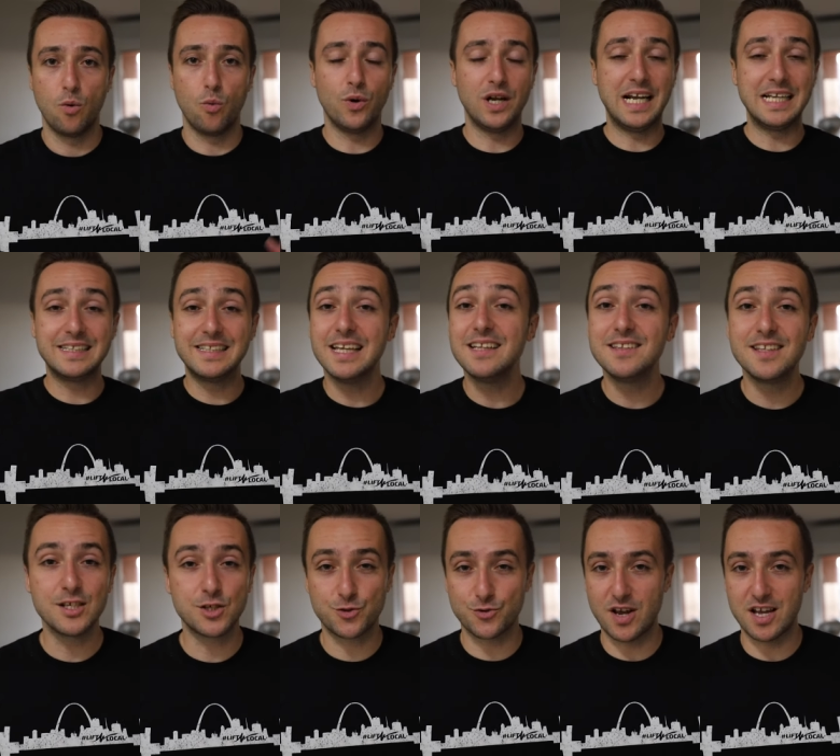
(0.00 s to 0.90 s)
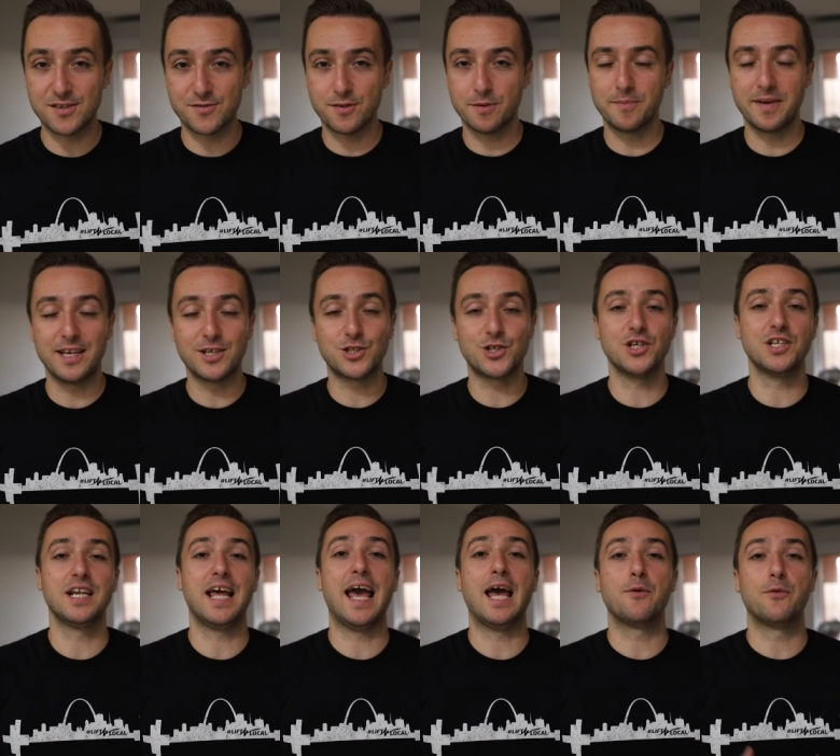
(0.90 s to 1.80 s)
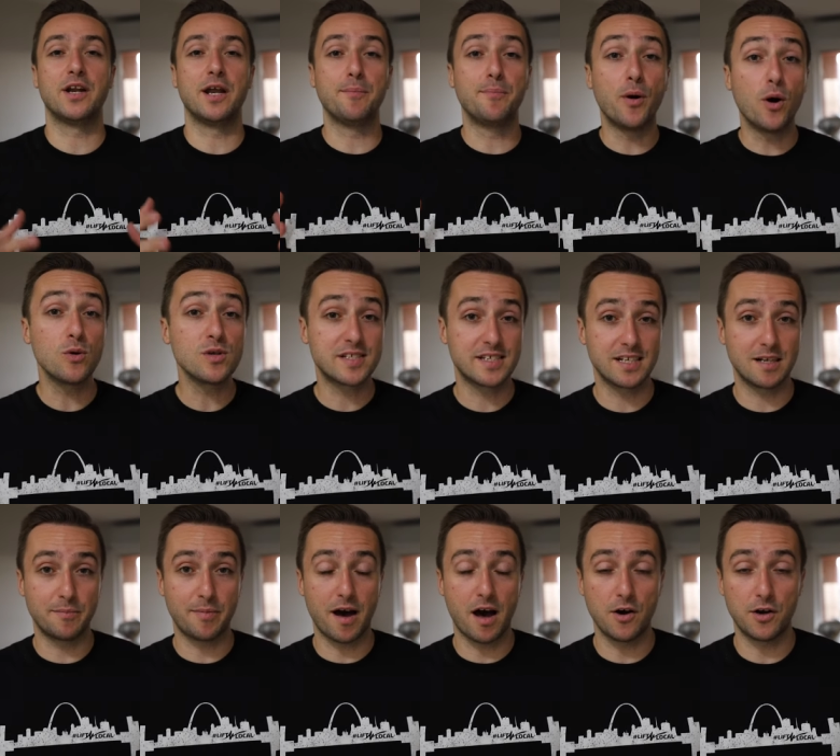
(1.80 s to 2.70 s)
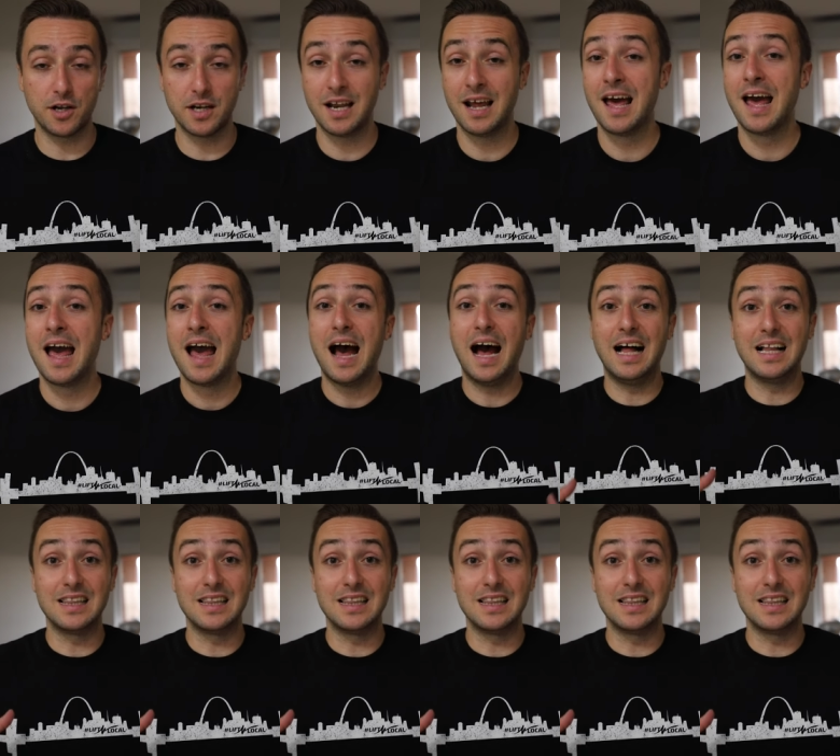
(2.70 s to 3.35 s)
When I did this transformation and when I posted about it,